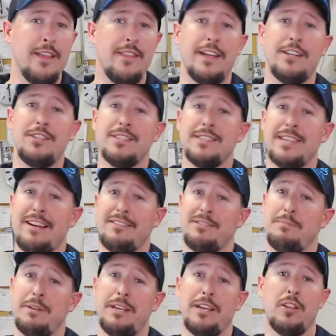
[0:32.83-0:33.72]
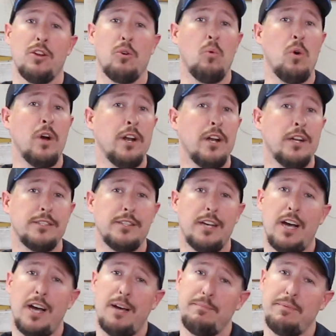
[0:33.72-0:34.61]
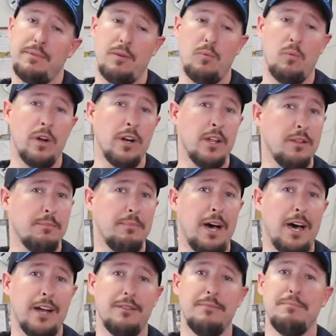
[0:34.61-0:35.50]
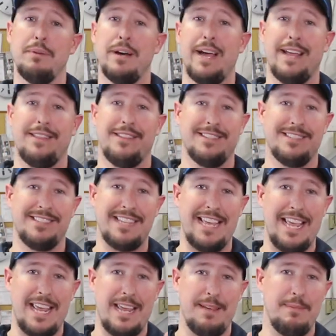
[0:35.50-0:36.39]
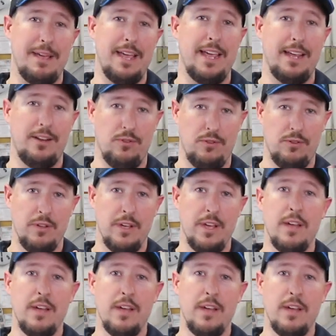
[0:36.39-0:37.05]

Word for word: They just have to be either one on top and one on the bottom, but at the same angle.